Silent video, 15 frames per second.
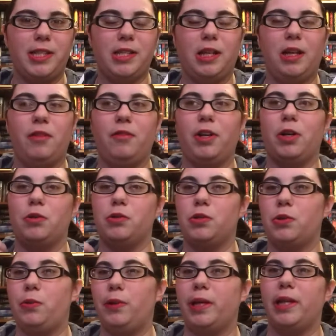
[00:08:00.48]
to love, and it goes
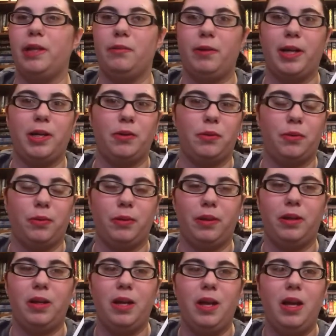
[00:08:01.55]
quickly right into,
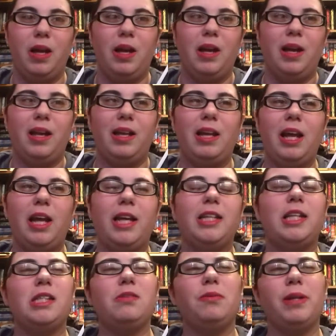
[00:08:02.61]
it
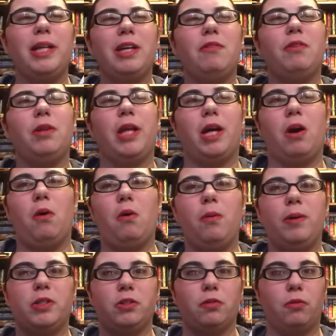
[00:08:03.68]
doesn't really give you, like, a whole
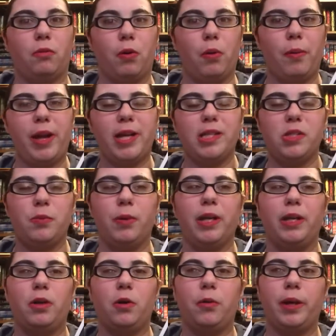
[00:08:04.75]
bunch of romance, but
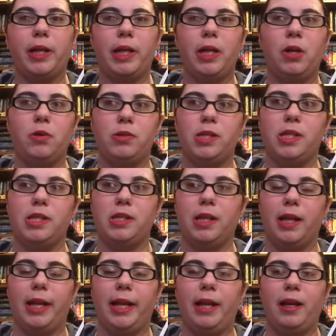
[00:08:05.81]
it quickly goes into,
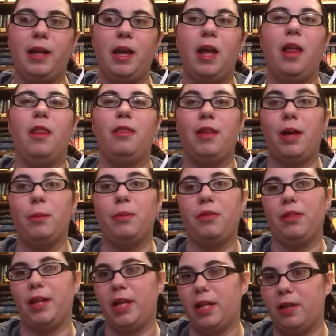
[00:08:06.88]
like, them
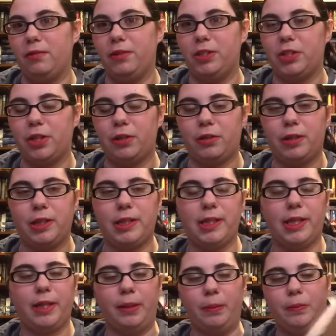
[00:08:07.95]
thinking of each other all the
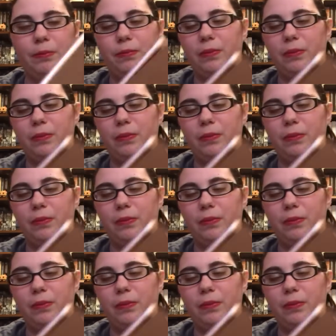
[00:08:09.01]
time.